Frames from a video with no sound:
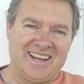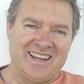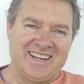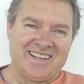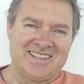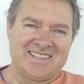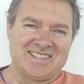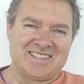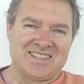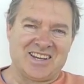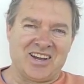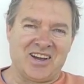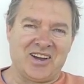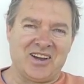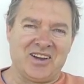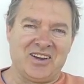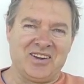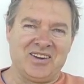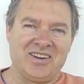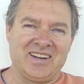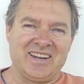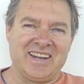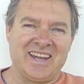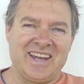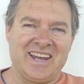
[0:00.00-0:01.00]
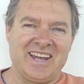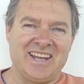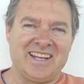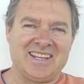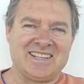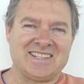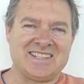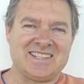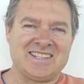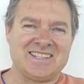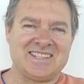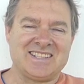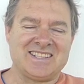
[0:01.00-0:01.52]
So
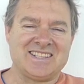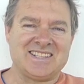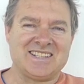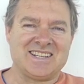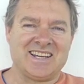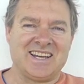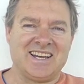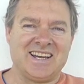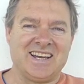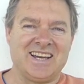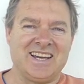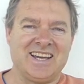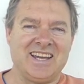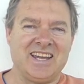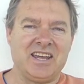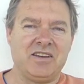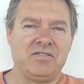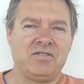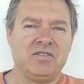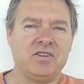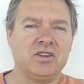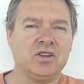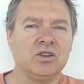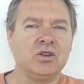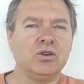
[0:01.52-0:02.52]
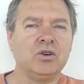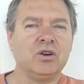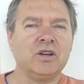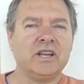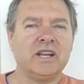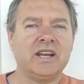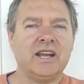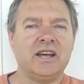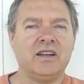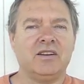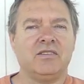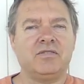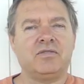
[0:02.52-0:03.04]
it's if you look at
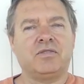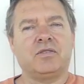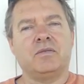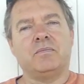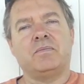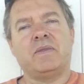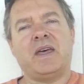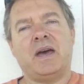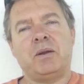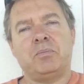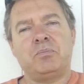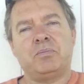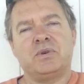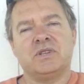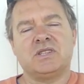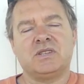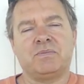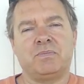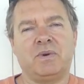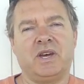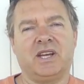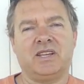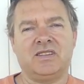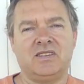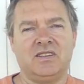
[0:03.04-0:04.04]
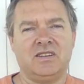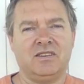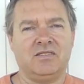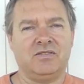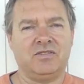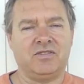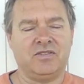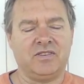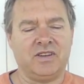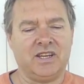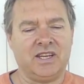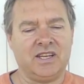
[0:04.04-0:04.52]
it from that perspective,